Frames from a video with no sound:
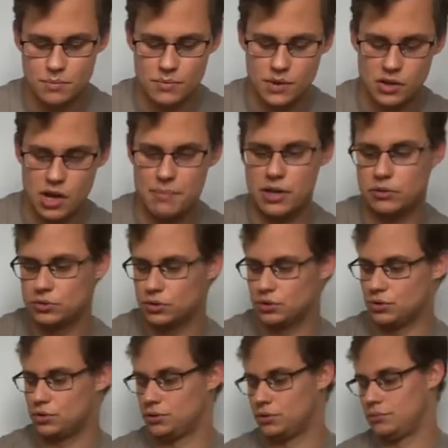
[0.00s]
Come here.
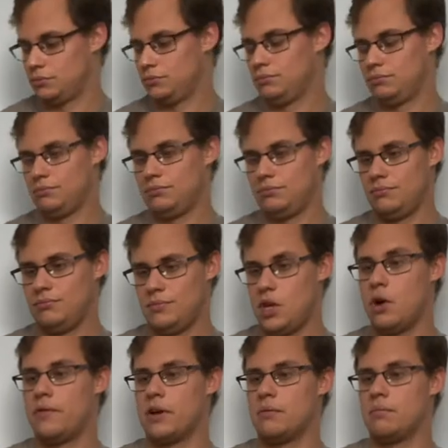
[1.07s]
Get
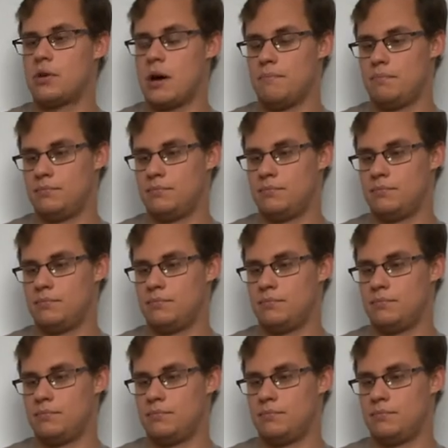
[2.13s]
over here. Come.